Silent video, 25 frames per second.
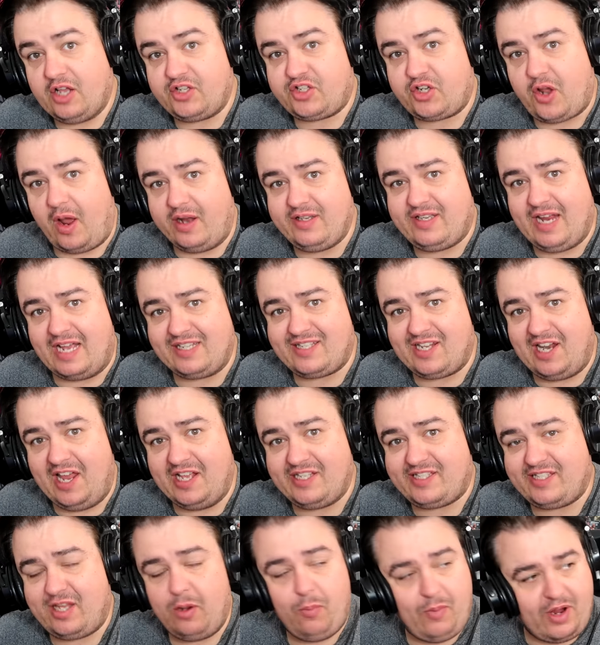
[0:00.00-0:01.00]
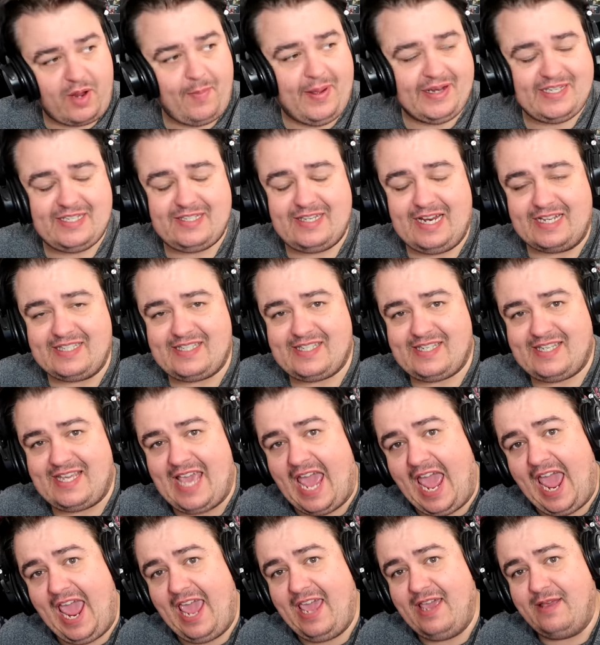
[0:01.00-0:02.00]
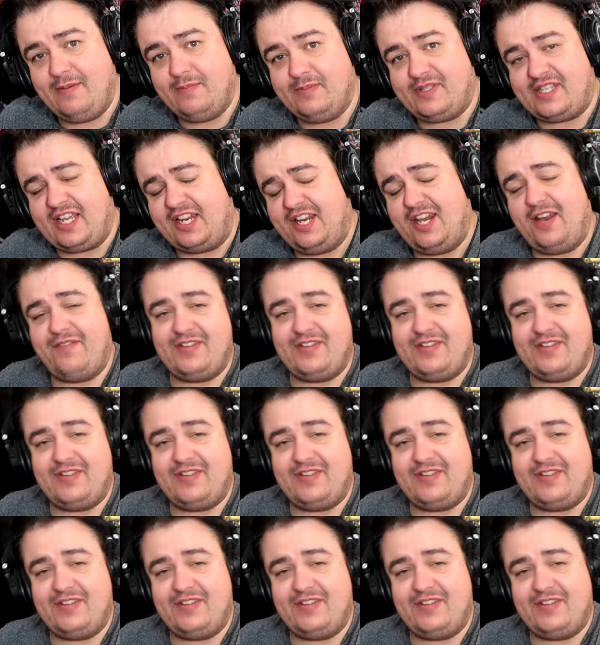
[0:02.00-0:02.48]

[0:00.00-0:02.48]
What's going on, Dazzlers? Welcome back to Daz Games and